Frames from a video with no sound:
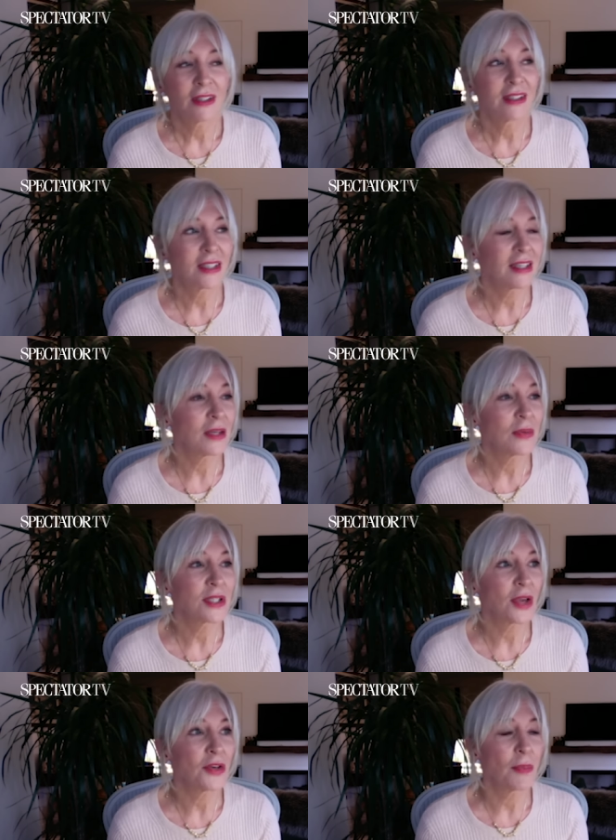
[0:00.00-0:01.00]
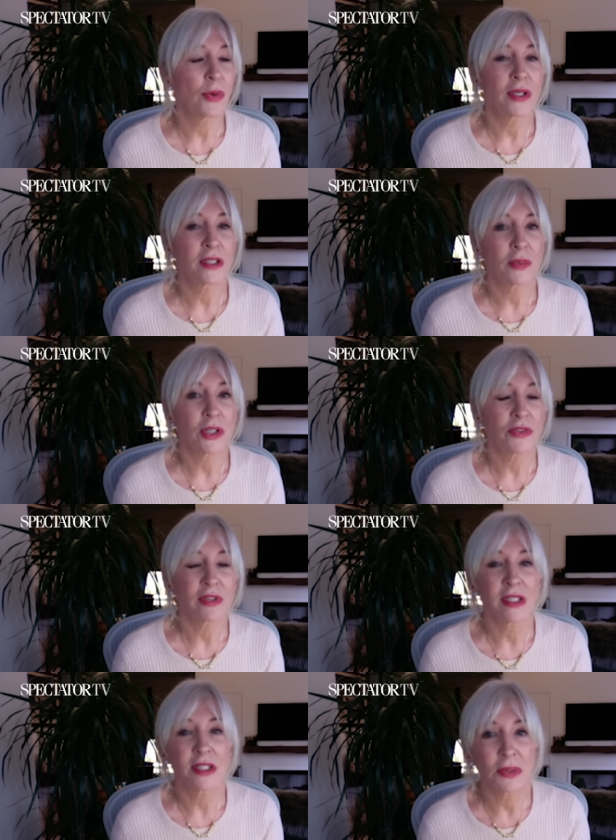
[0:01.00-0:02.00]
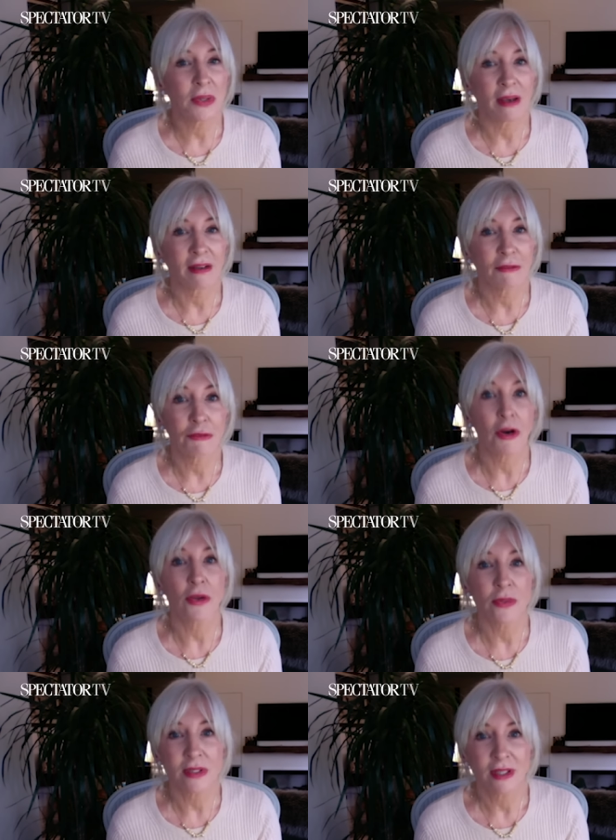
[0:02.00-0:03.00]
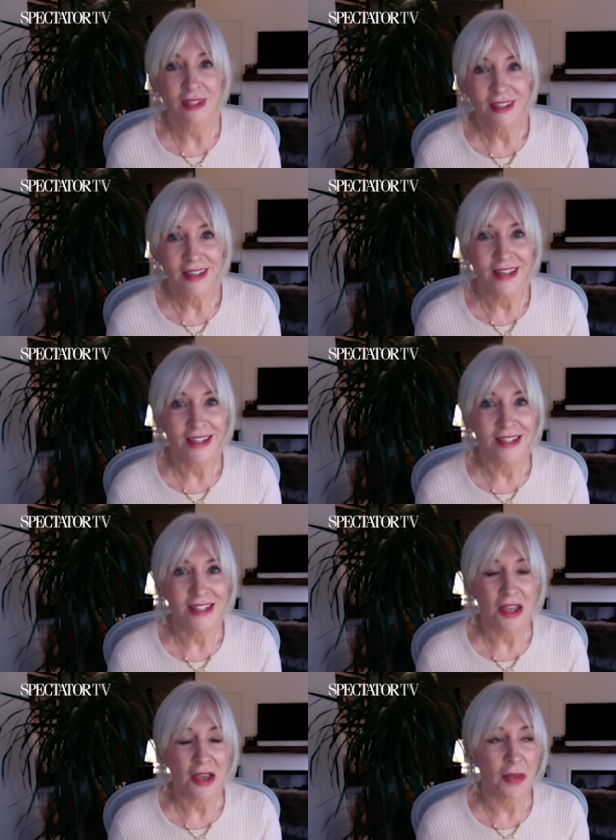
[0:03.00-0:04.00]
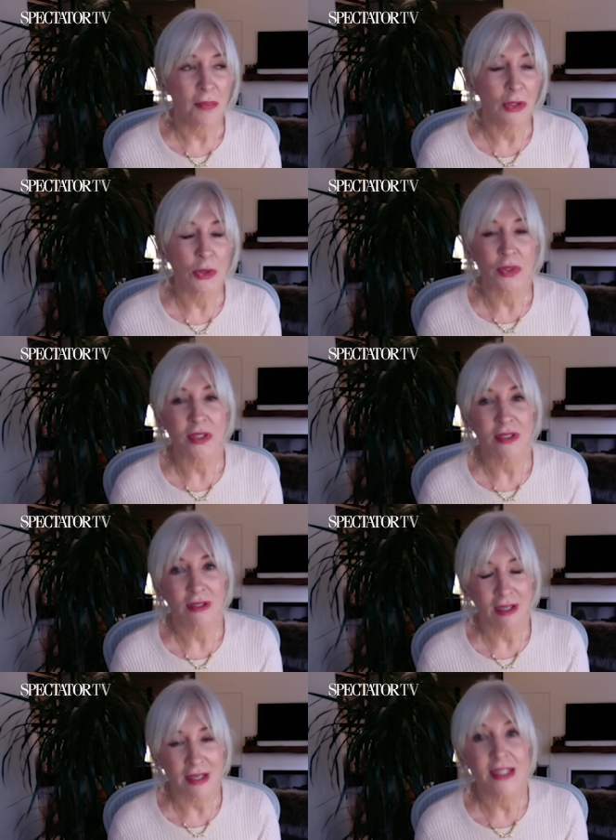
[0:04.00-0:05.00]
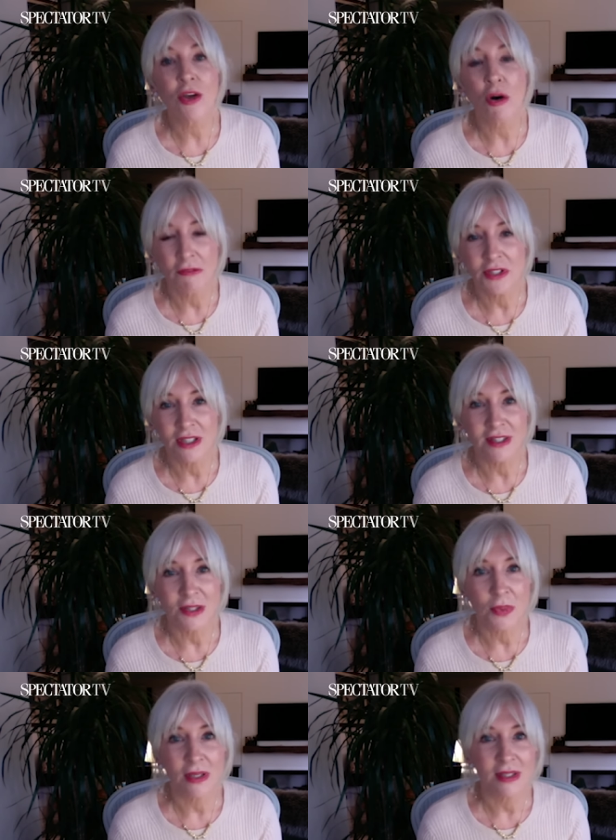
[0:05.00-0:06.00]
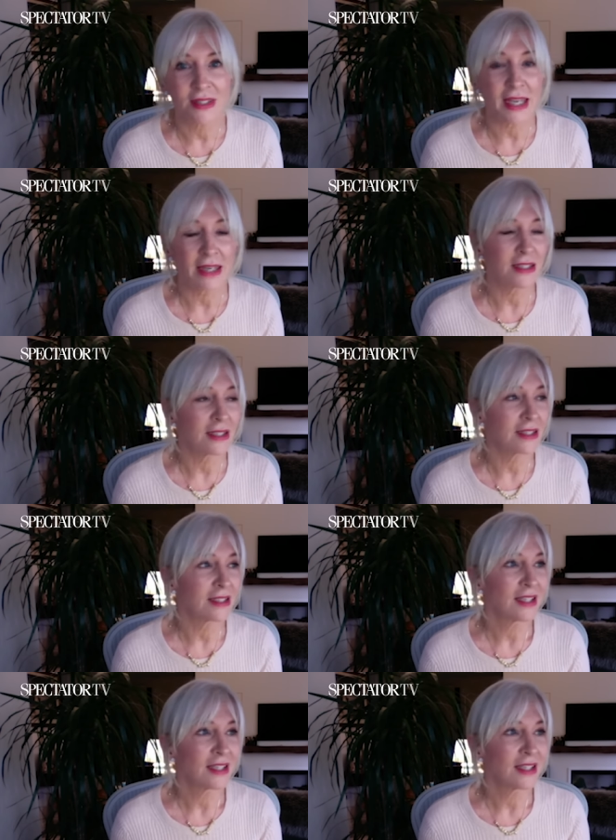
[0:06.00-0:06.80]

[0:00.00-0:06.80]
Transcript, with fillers: And I think it was the only point at which Rishi Sunak froze and um, looked, his confidence was dented.